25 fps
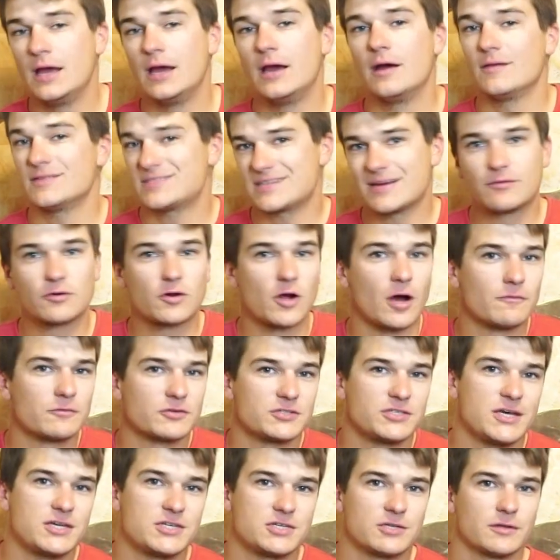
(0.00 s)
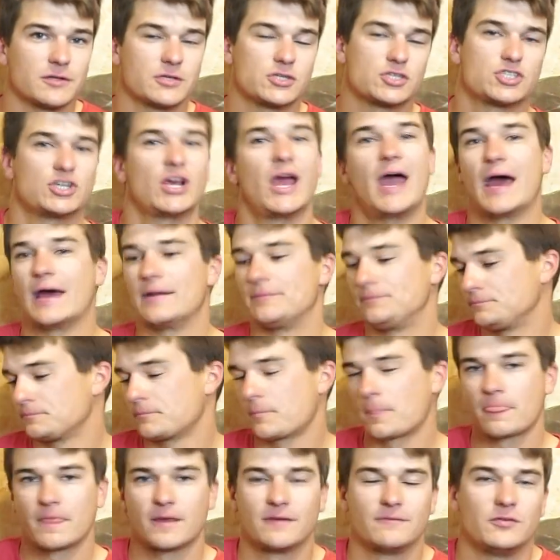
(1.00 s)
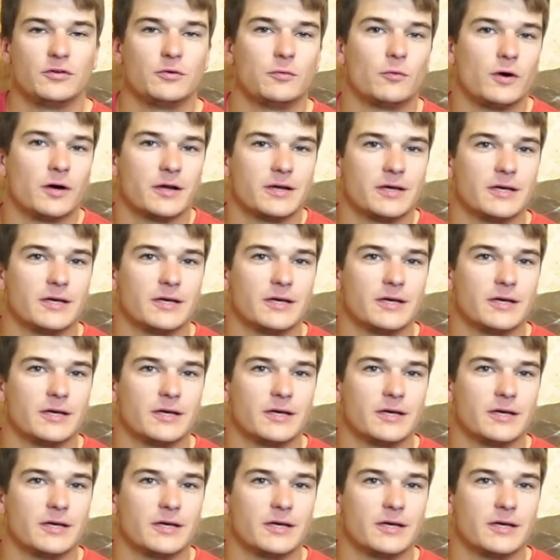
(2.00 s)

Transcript: Let's have a conversation. Let's chat. If you want